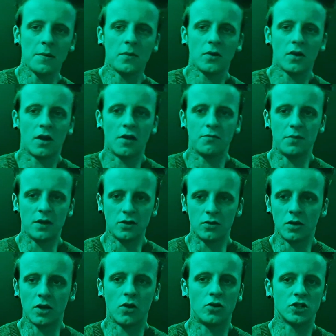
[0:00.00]
People that have been
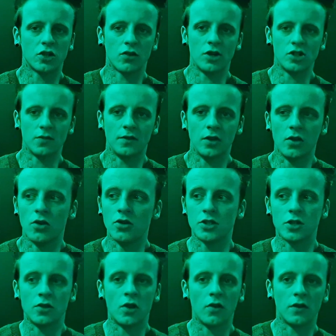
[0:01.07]
doing consecration for
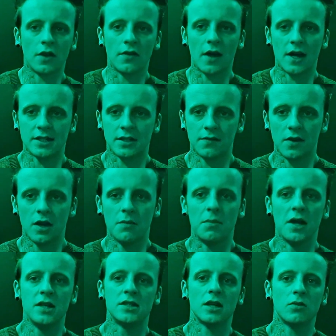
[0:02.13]
years know that that's the very
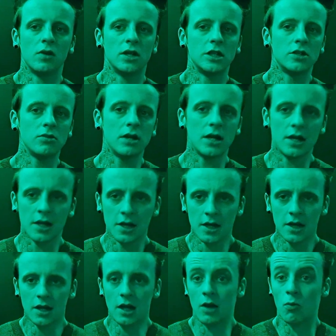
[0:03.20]
basic way to do it.
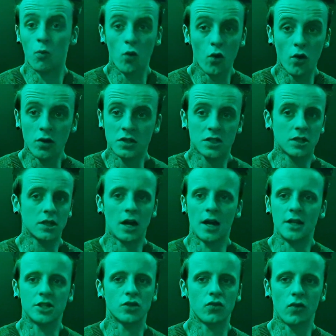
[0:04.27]
It works
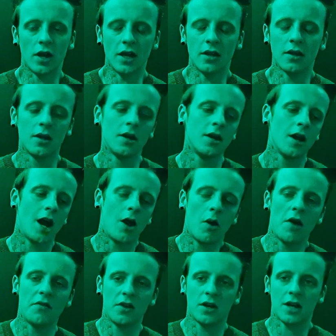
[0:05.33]
and it's great.
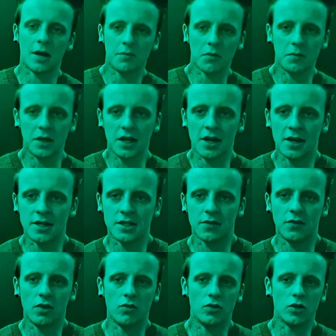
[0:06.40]
However, a couple of beginners
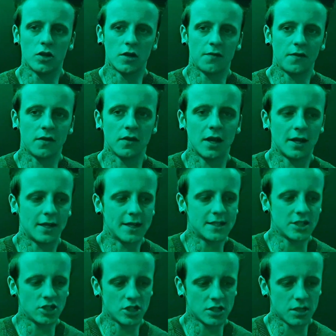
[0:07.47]
of you're going to feel like
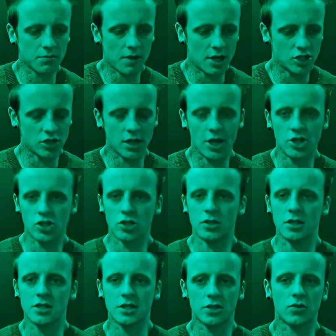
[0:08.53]
this is just
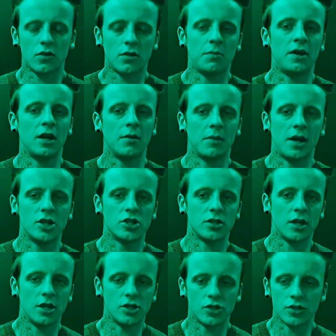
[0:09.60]
imagination. This is all in my
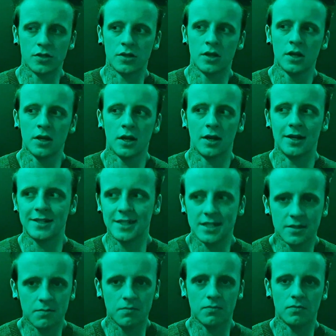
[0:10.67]
imagination. And this
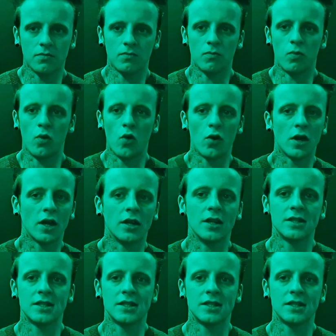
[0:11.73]
isn't working.